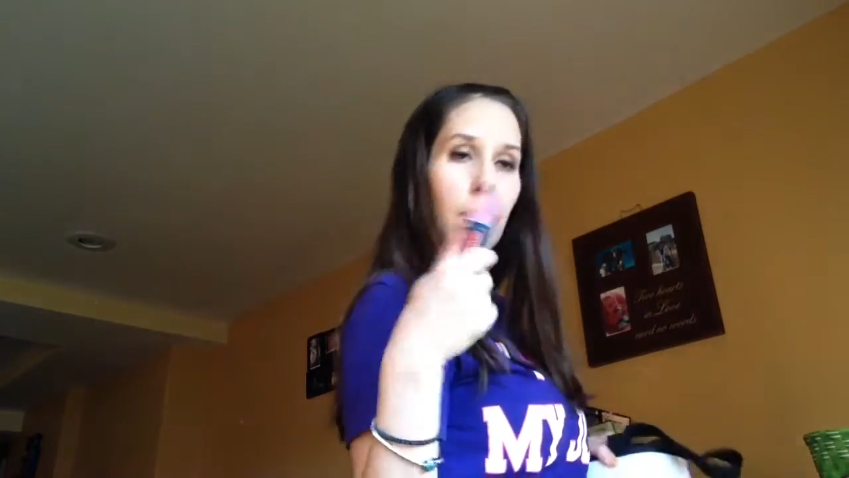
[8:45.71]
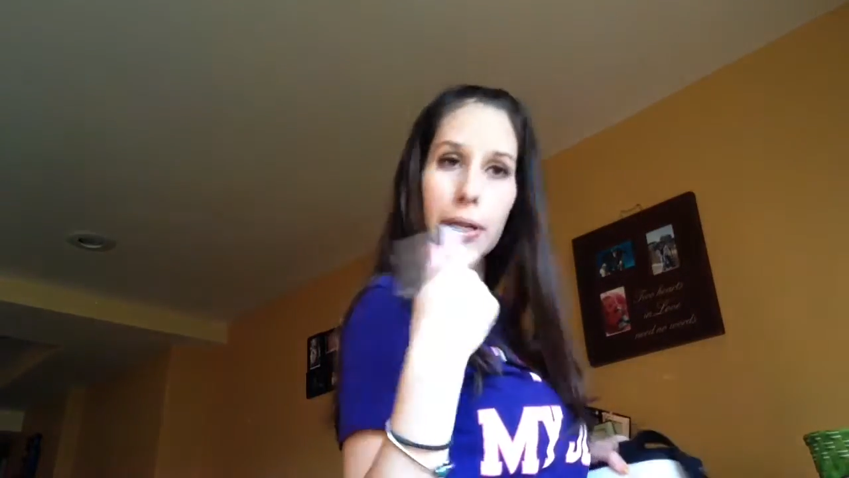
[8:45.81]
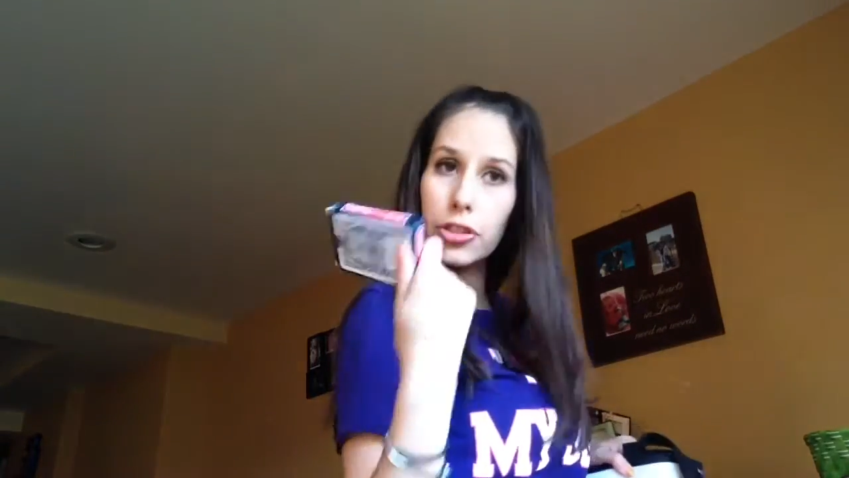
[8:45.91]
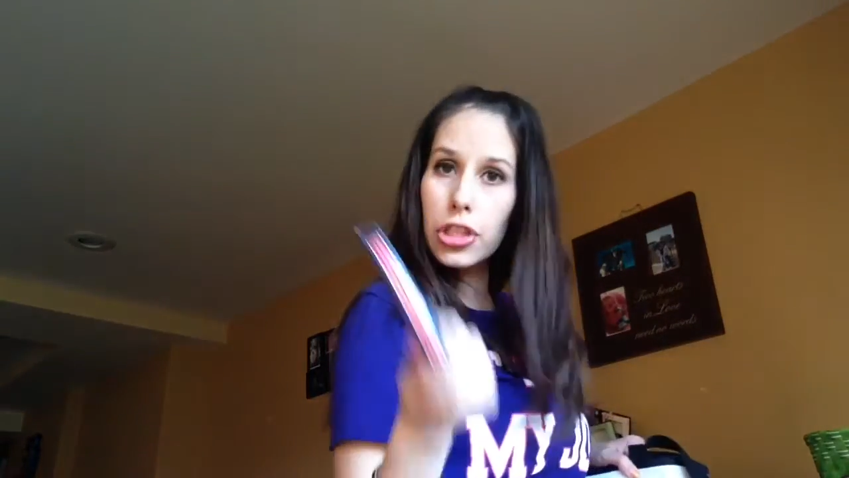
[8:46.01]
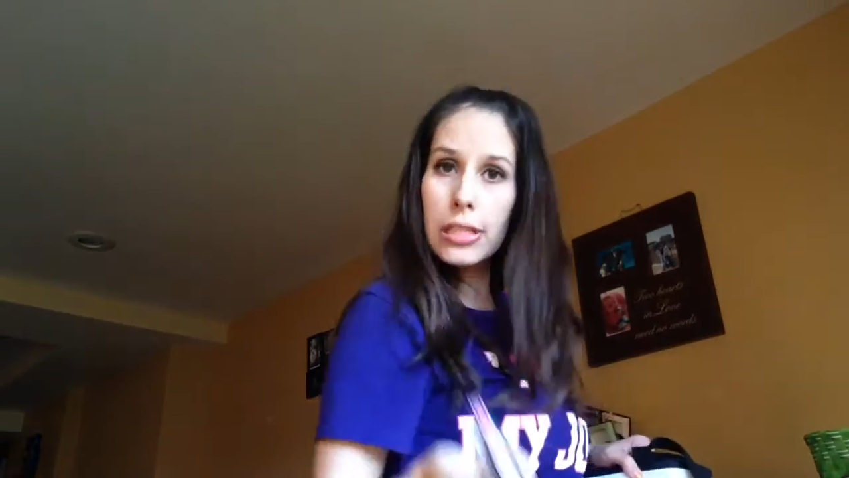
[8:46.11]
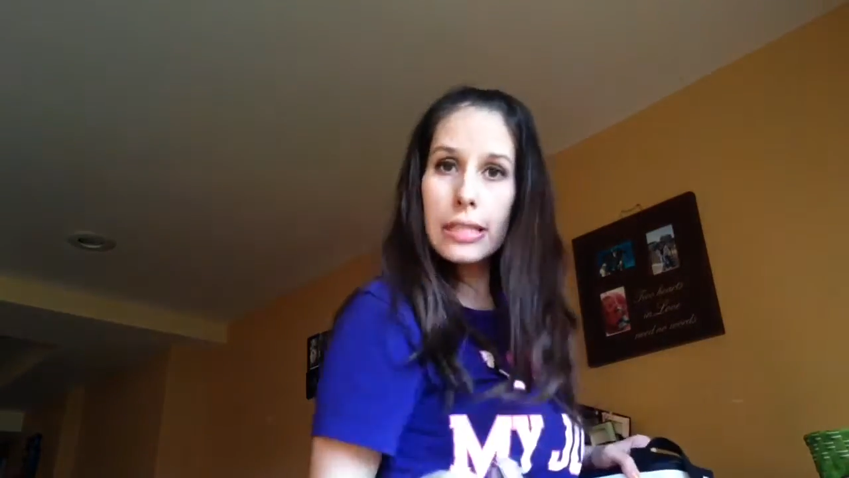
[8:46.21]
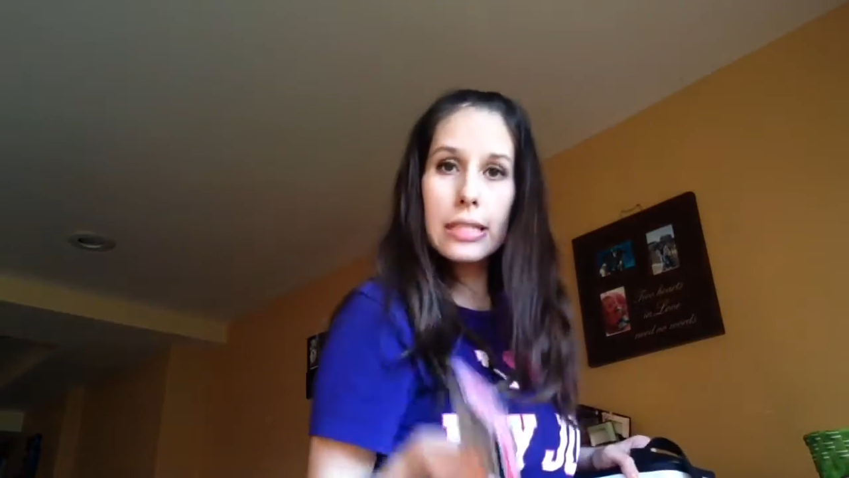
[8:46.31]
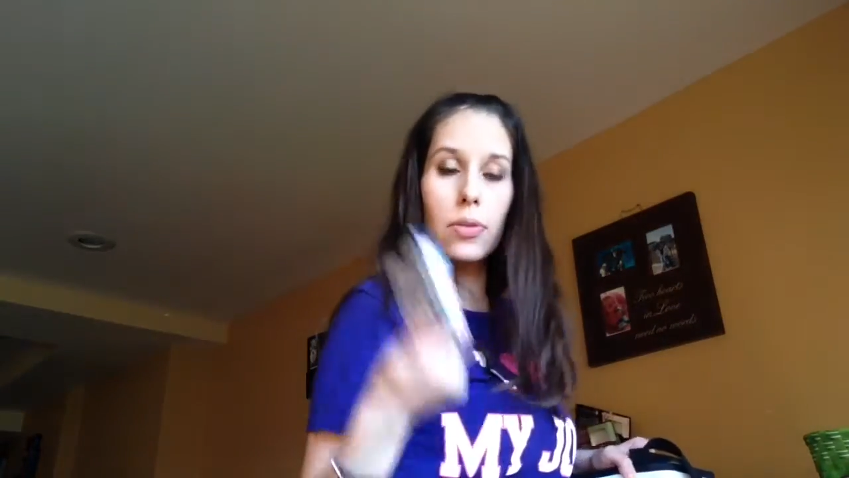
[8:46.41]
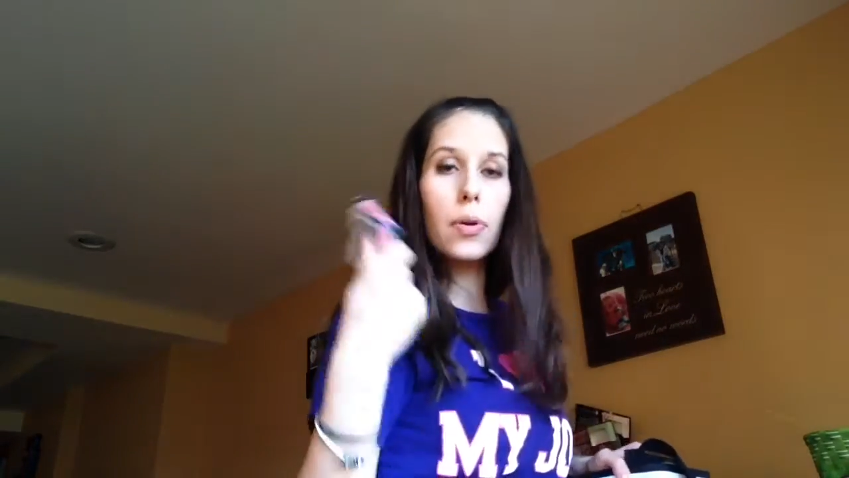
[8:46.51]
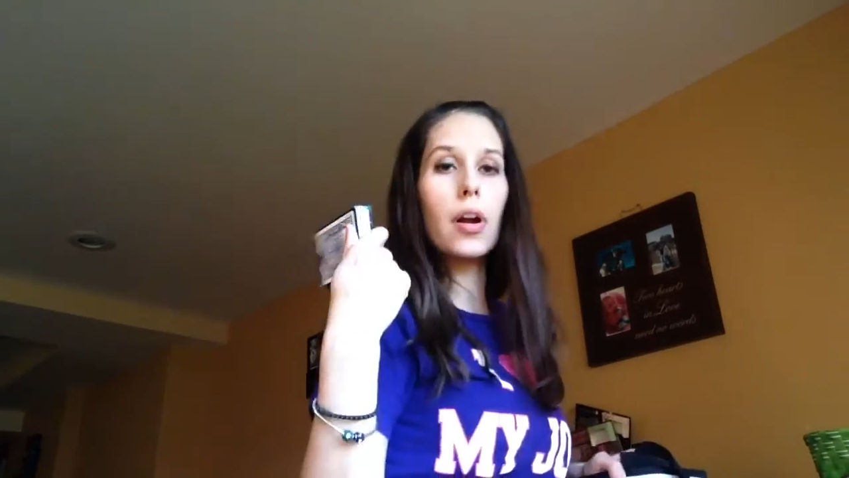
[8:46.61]

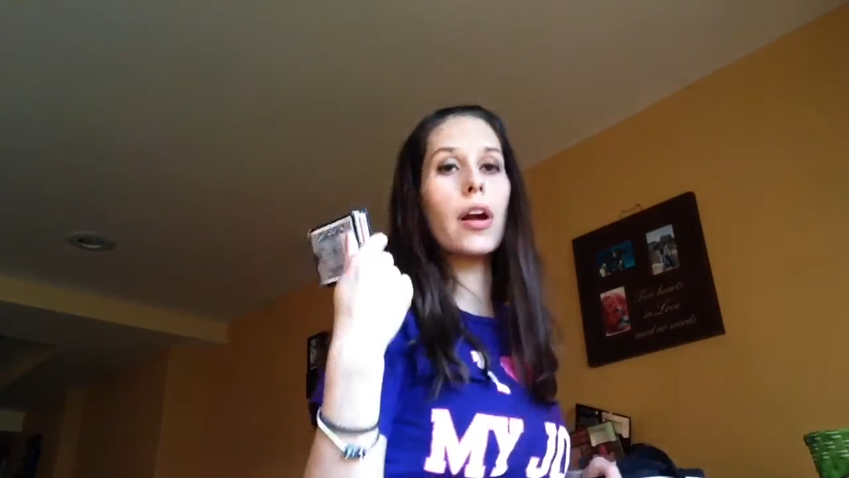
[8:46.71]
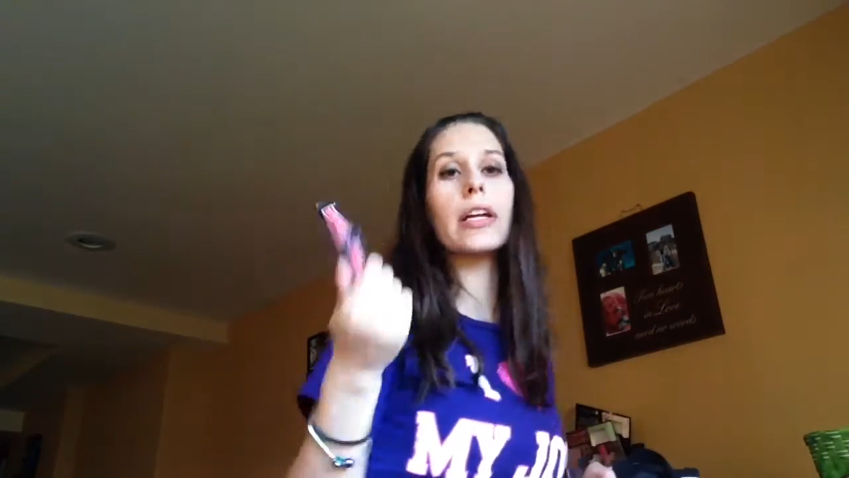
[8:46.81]
questions or are